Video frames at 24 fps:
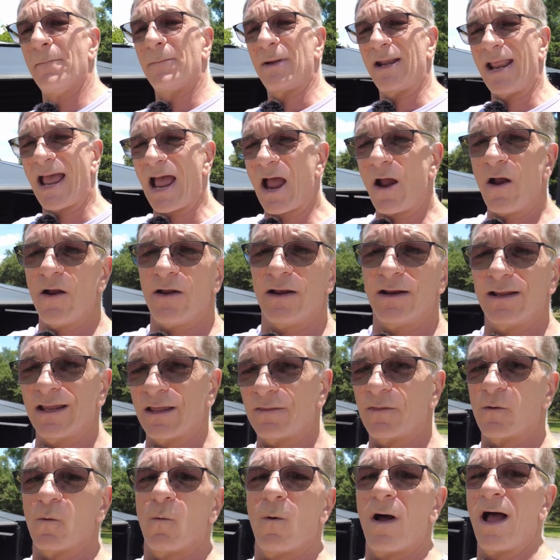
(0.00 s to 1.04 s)
but how are you going
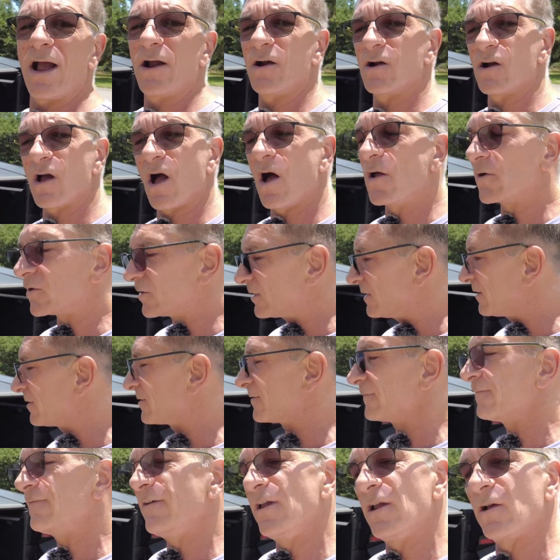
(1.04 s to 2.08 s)
to get the wire underneath
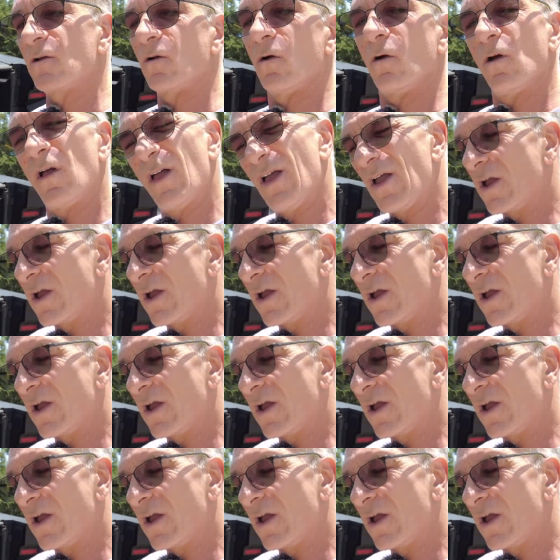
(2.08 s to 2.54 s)
the vehicle?